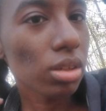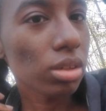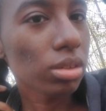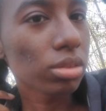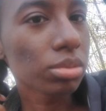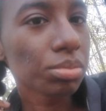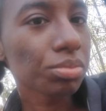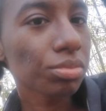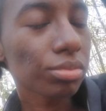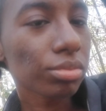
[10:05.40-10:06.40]
Um,
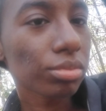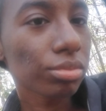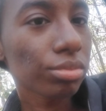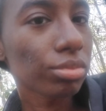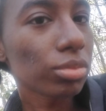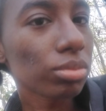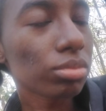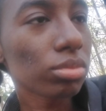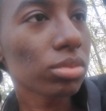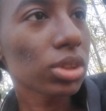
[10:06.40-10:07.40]

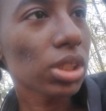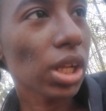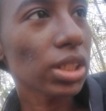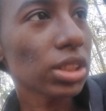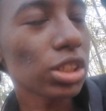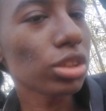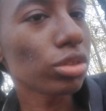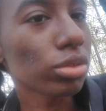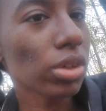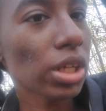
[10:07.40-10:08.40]
like I said,
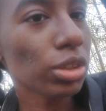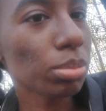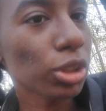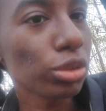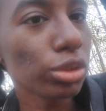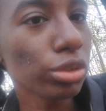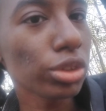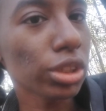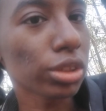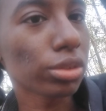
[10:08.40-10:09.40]
subscribe to my YouTube
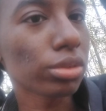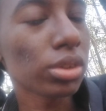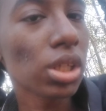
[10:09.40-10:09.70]
channel.